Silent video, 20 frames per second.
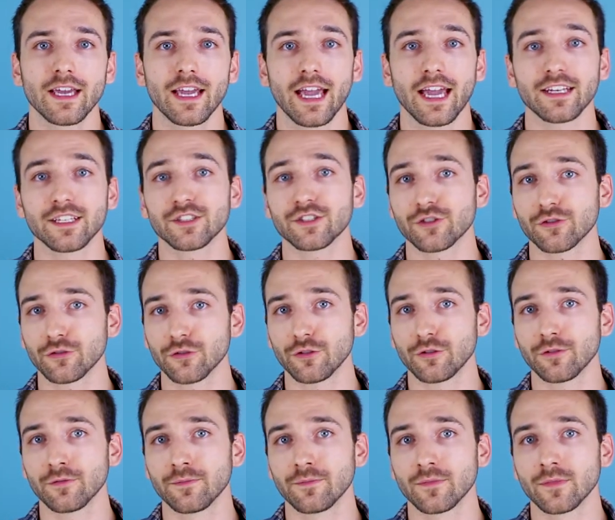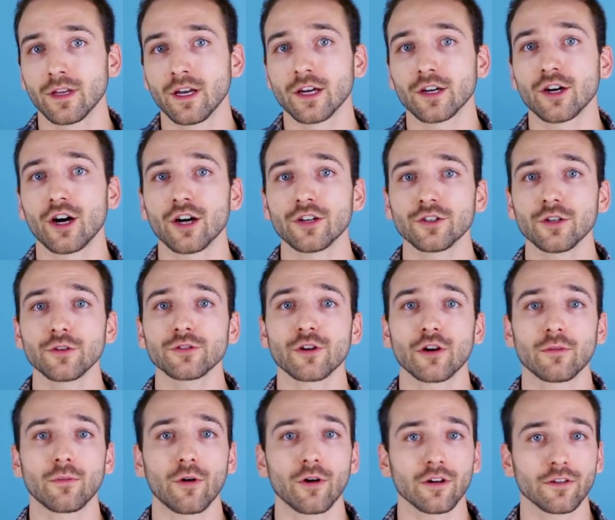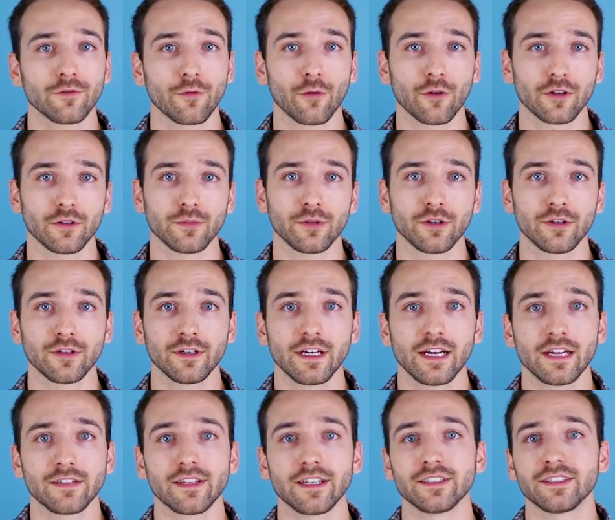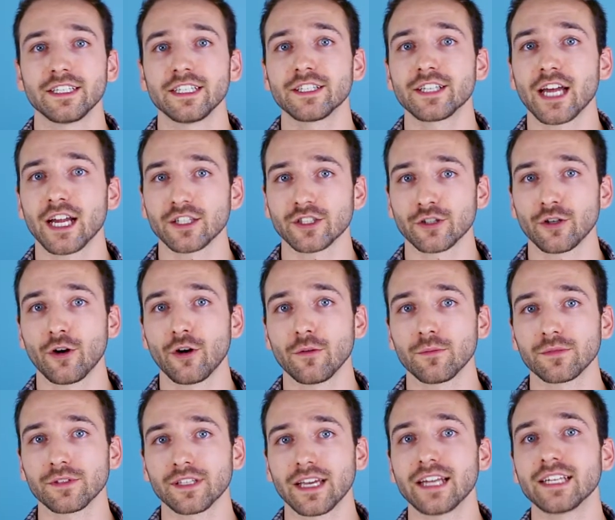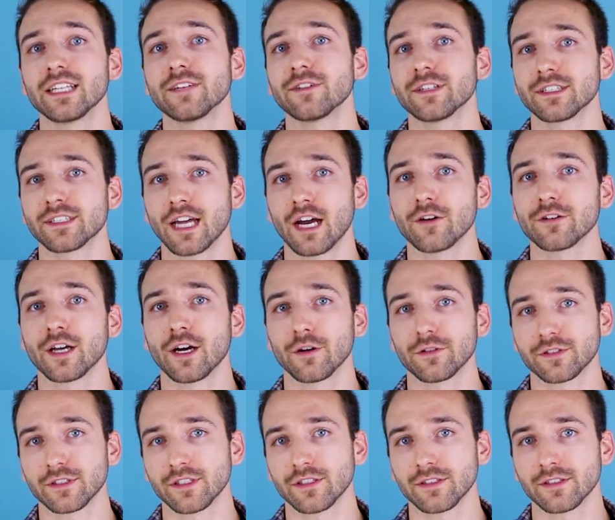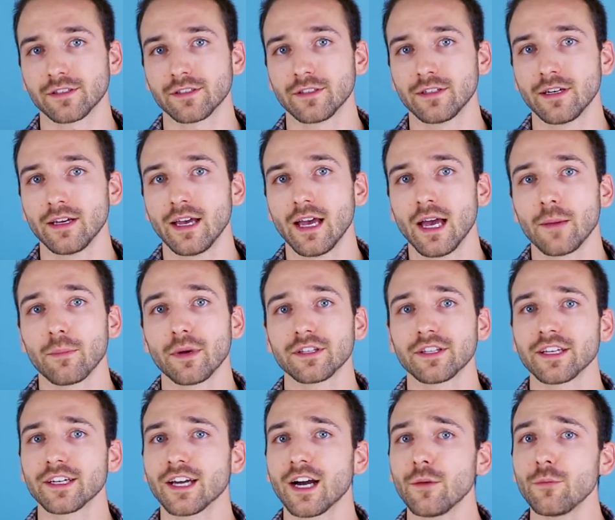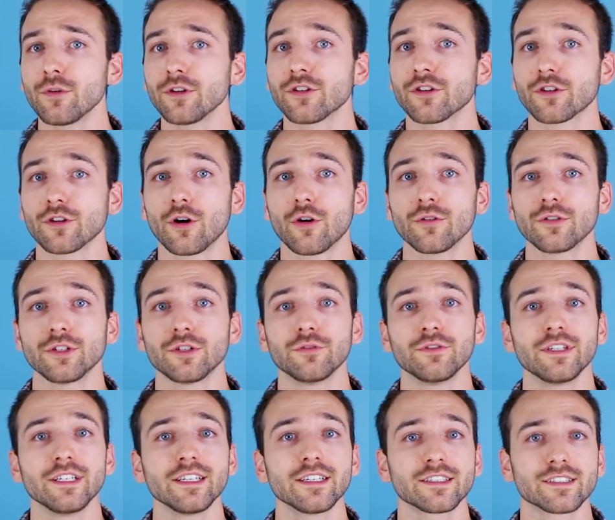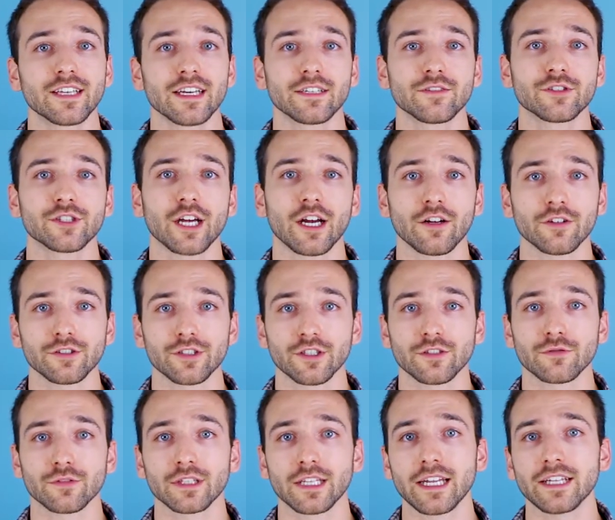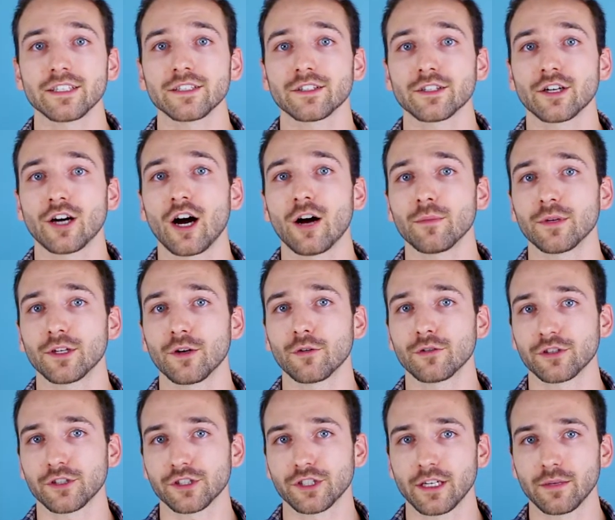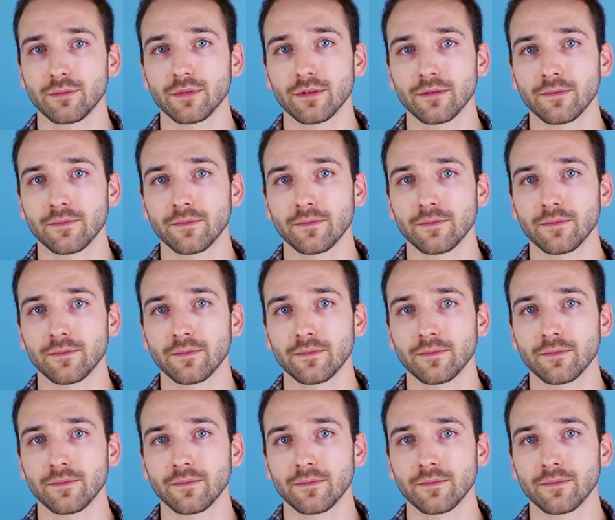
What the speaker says: And it's true, condos are more affordable than detached homes and even townhouses, but they come with their own unique set of challenges related to common ownership.